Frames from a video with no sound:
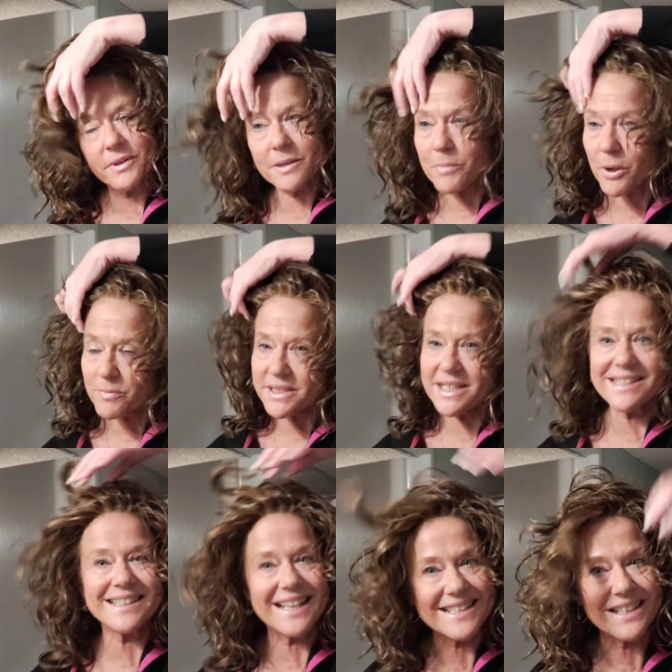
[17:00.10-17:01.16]
with the
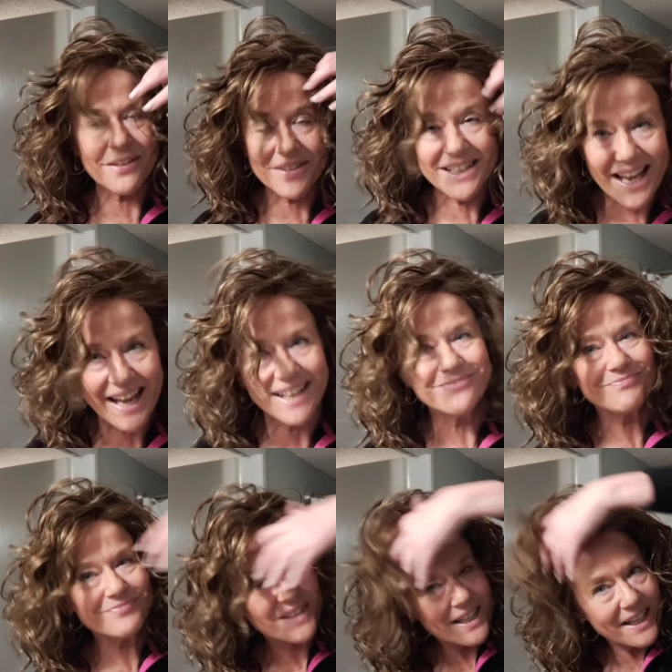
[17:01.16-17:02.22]
permatease lesson of the day,
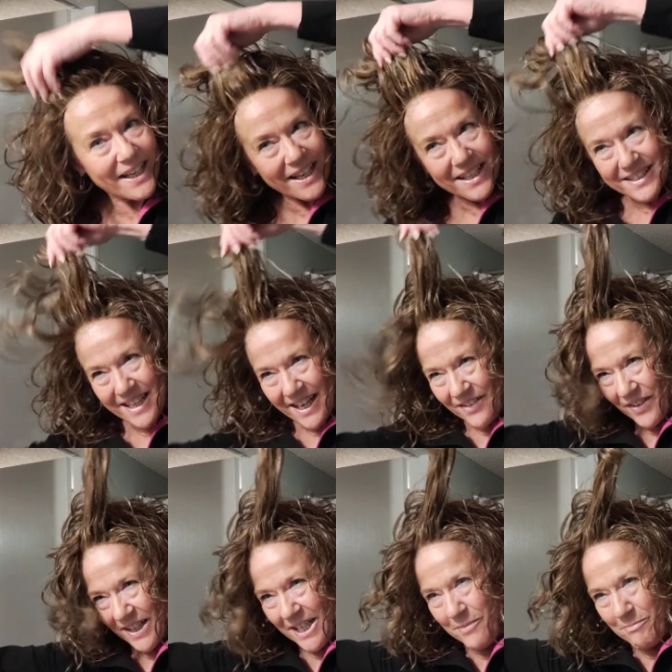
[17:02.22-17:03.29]
is that if
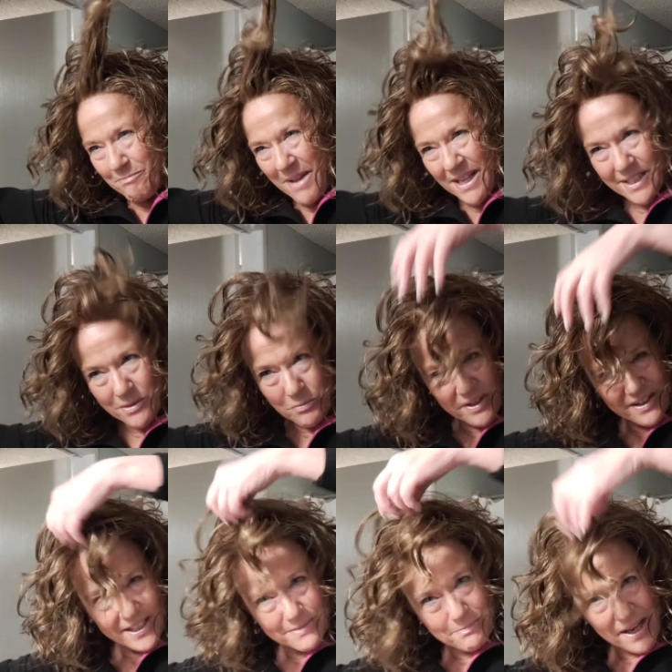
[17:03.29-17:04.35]
I keep messing with
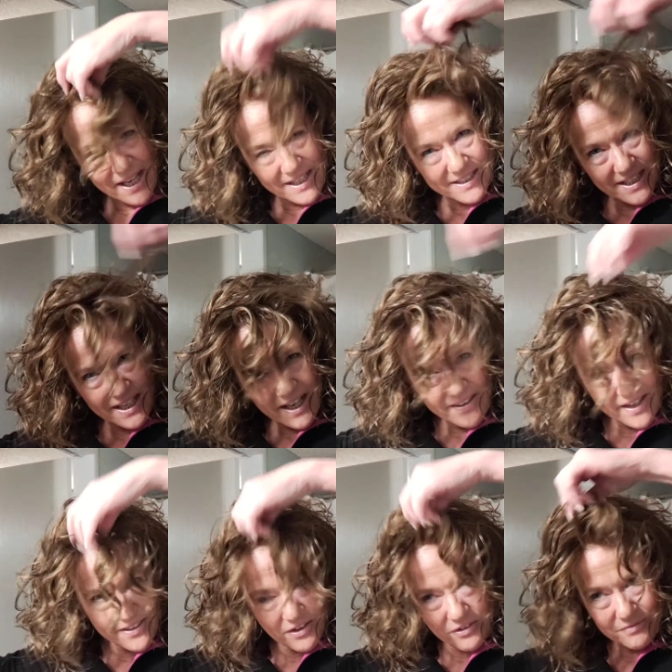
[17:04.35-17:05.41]
these bangs,
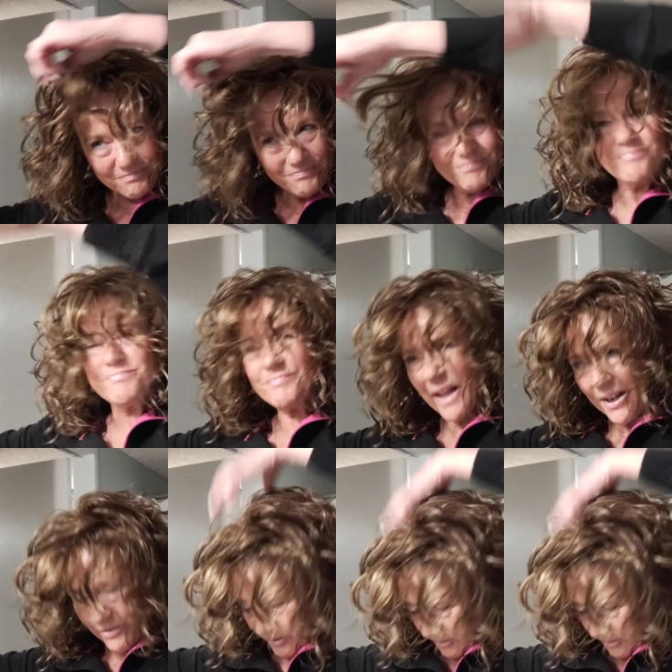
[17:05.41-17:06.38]
that they'll I don't